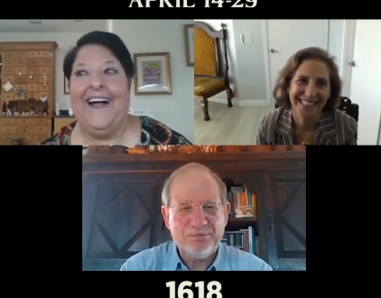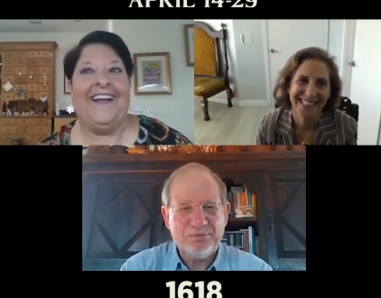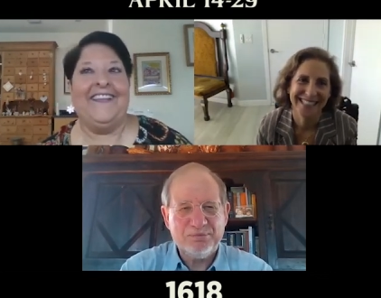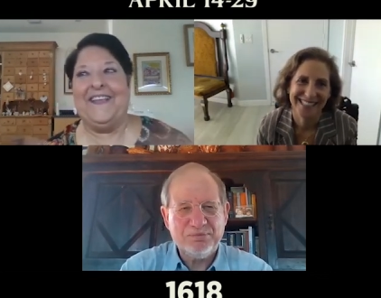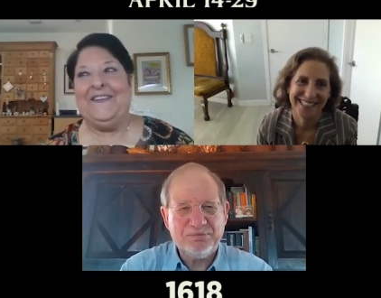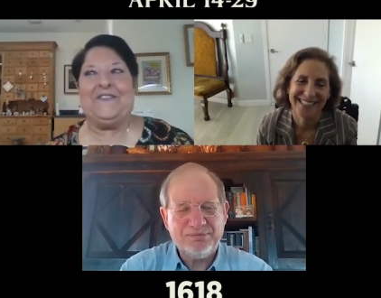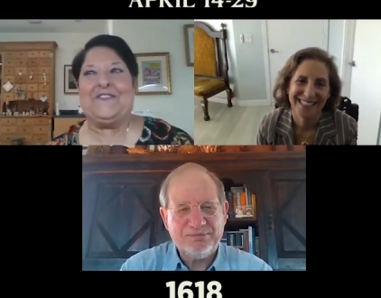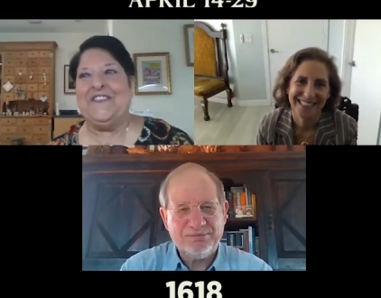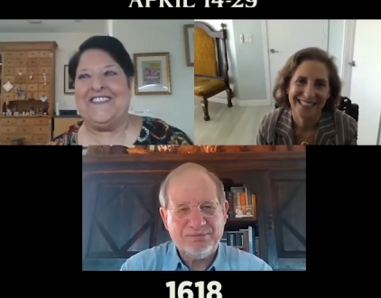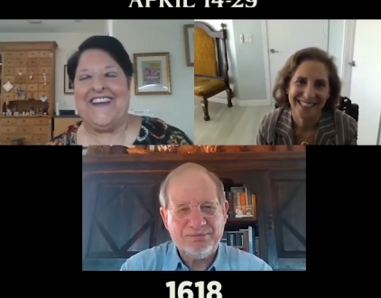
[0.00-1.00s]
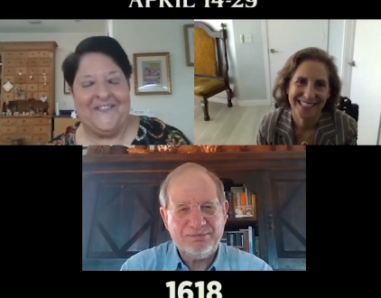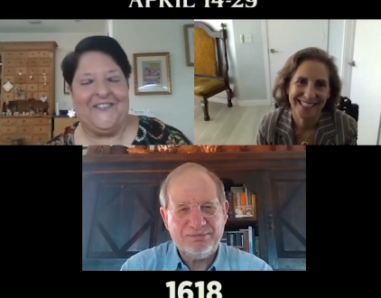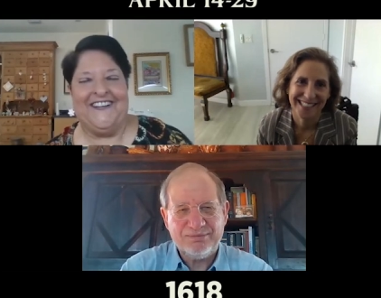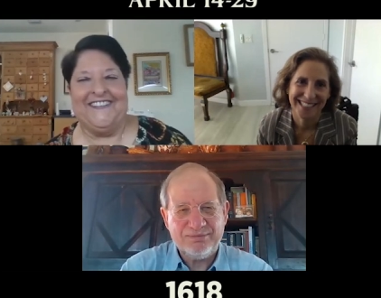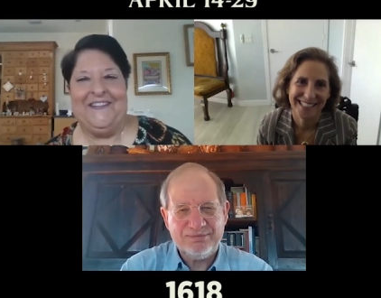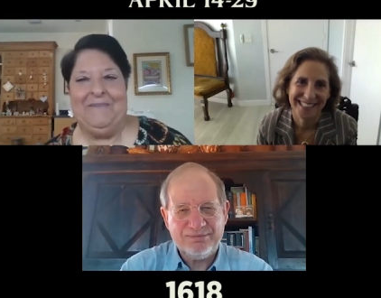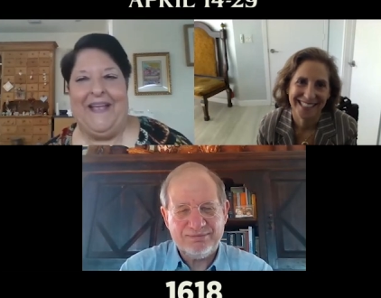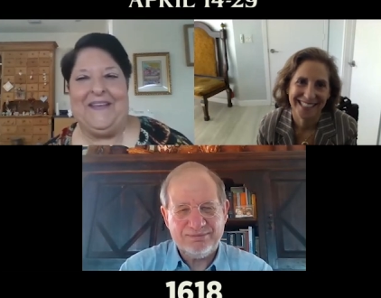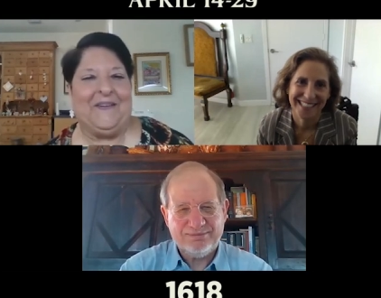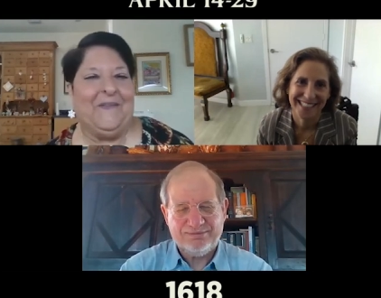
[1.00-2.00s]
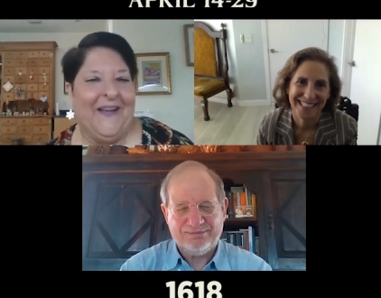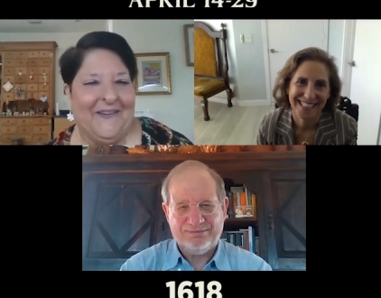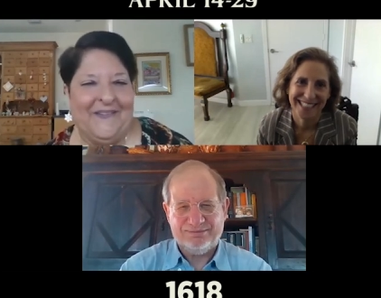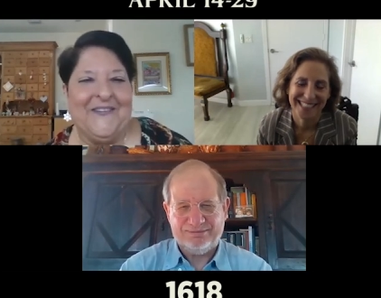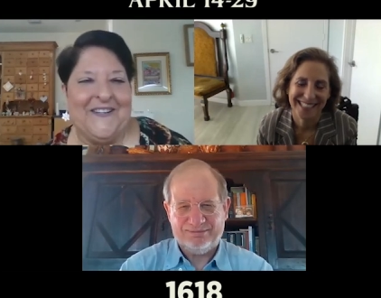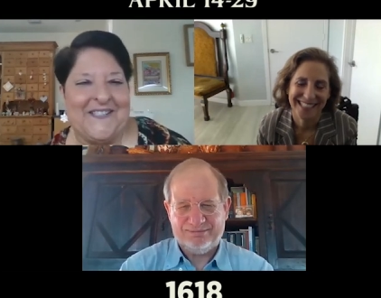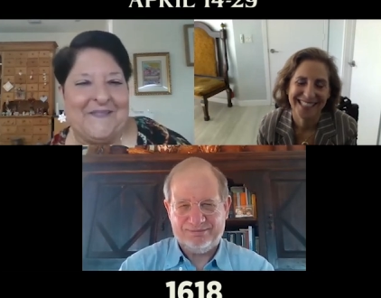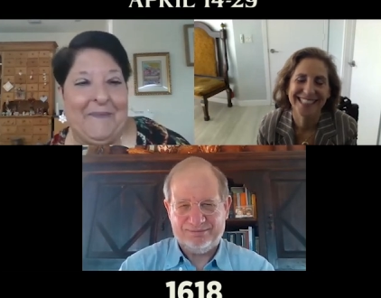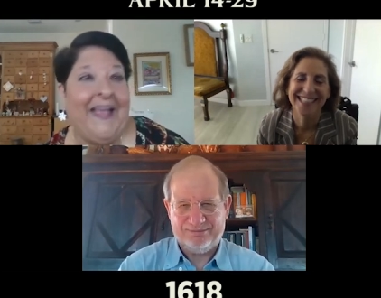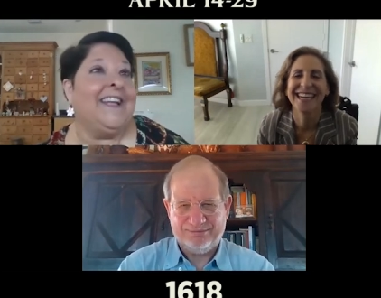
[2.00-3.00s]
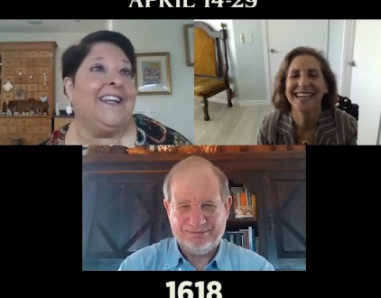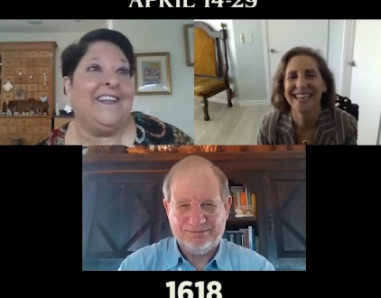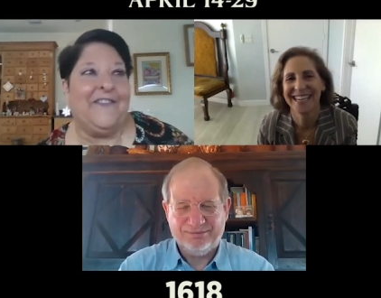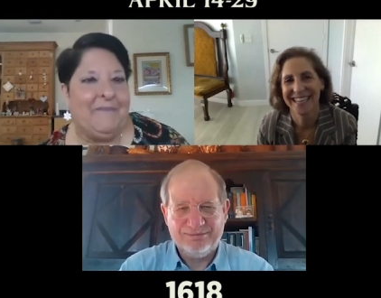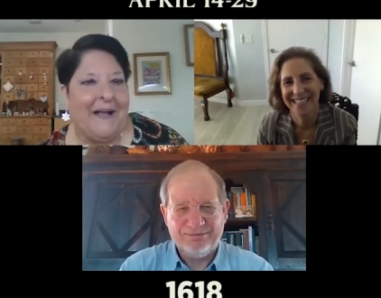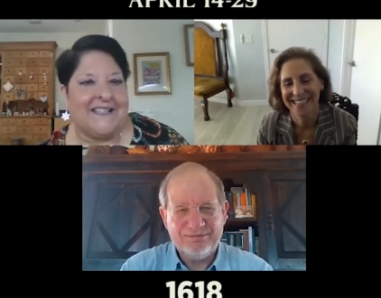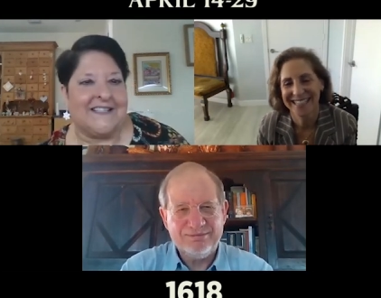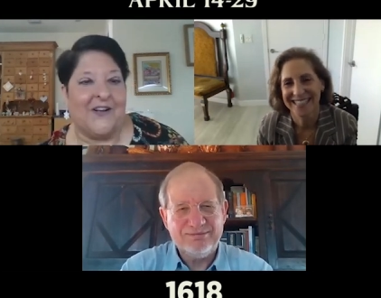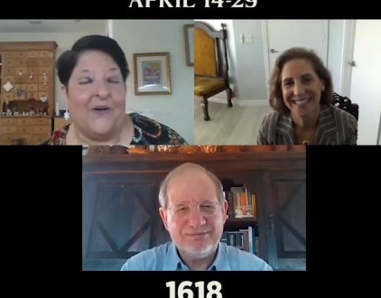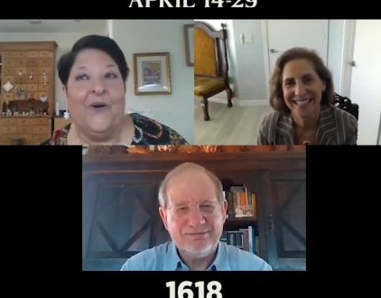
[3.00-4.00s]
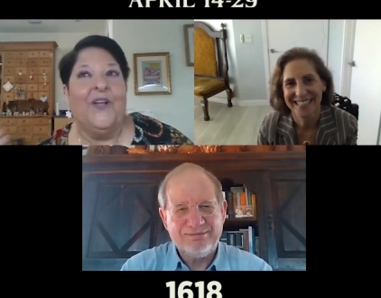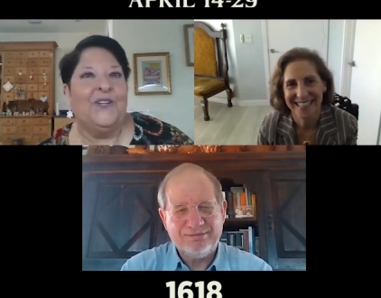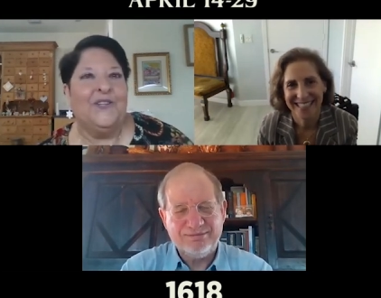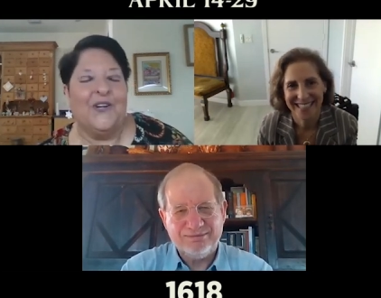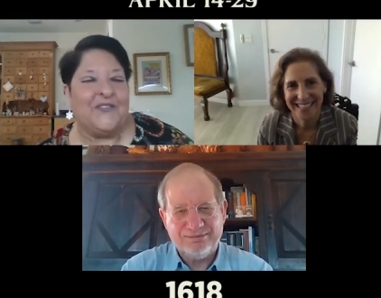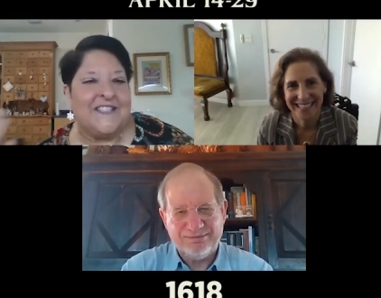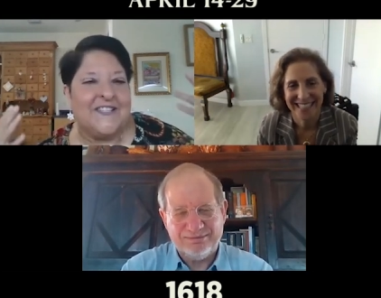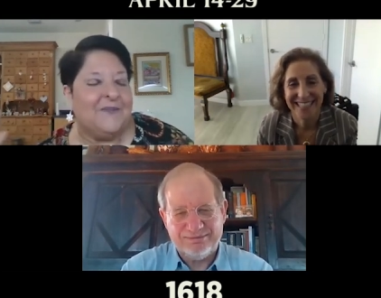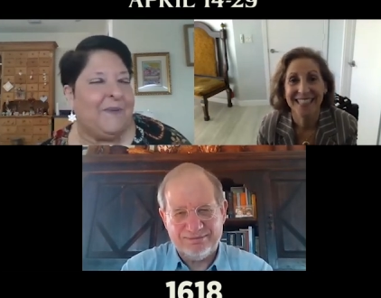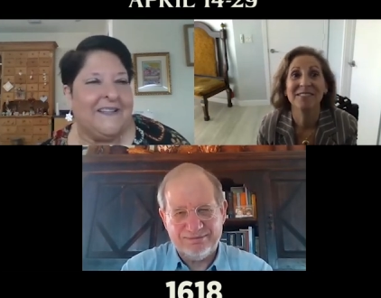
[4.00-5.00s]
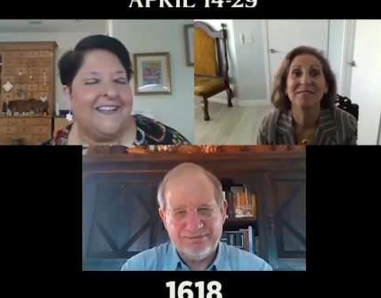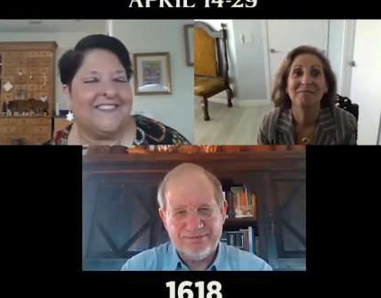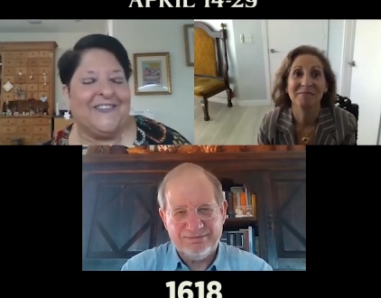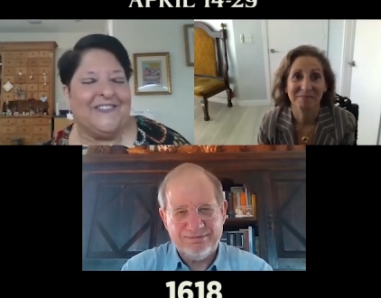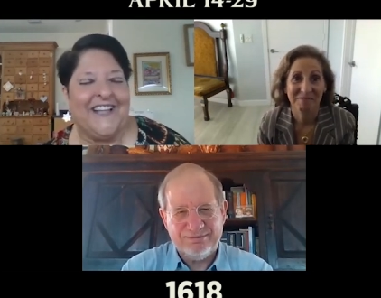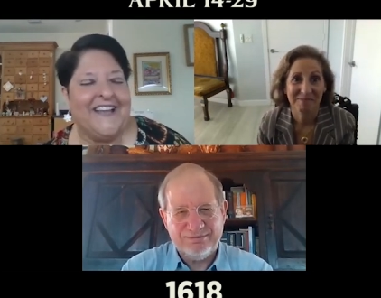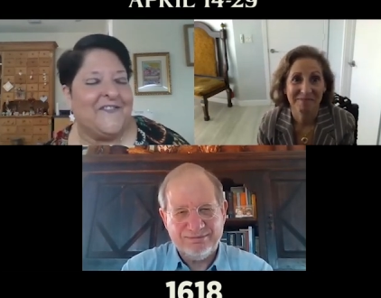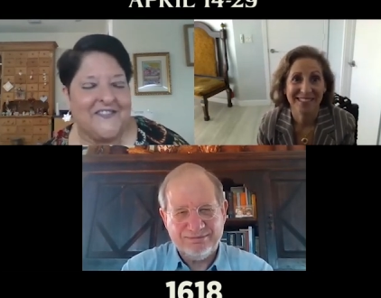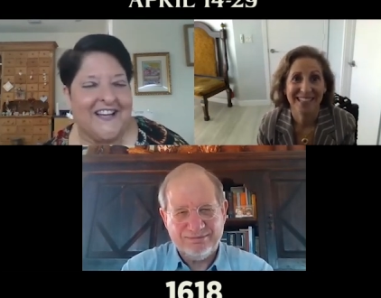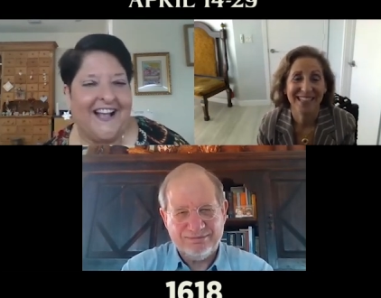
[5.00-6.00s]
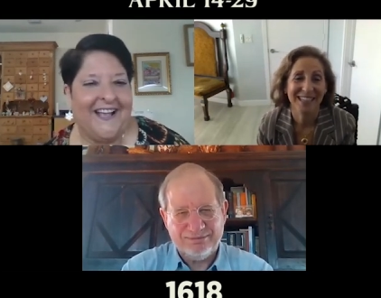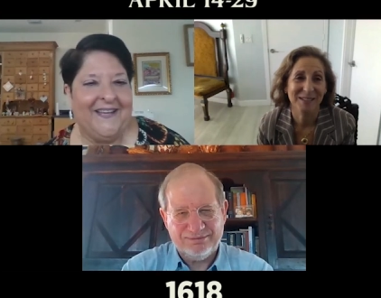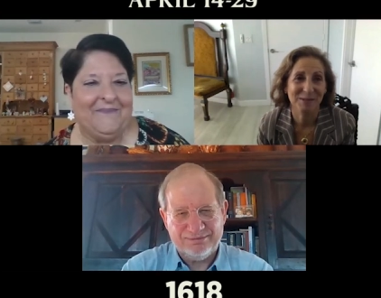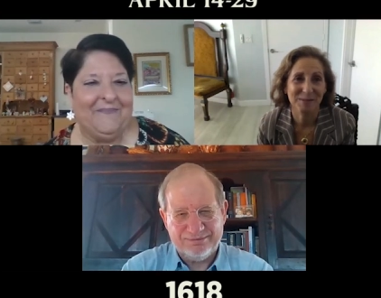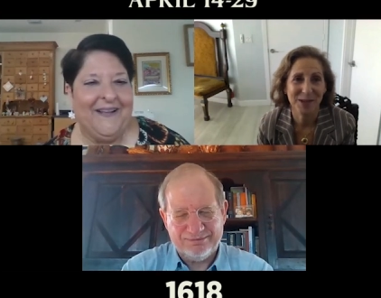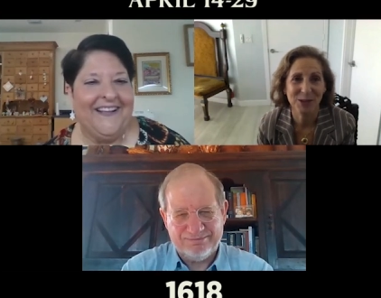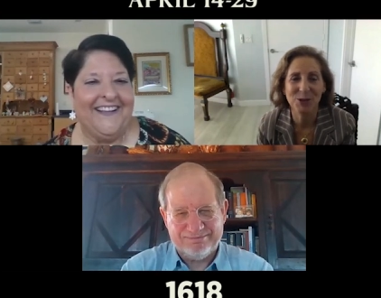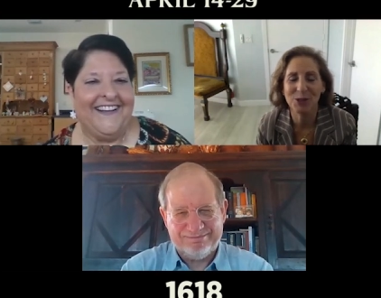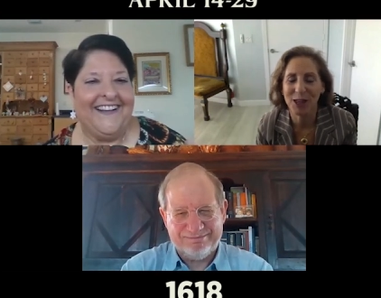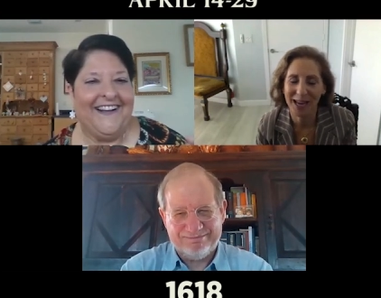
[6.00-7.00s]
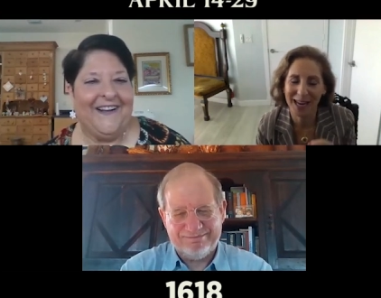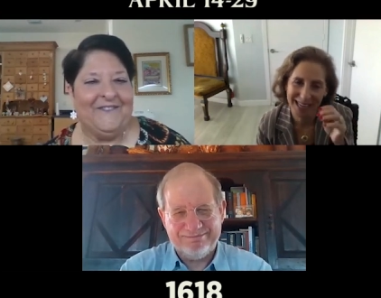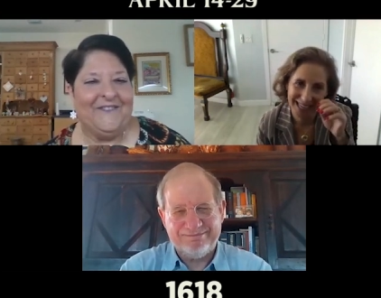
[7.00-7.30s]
Speaker 1: I think you should definitely make your way over to Spain and even Mexico. Look, this could be like your lifetime. Um,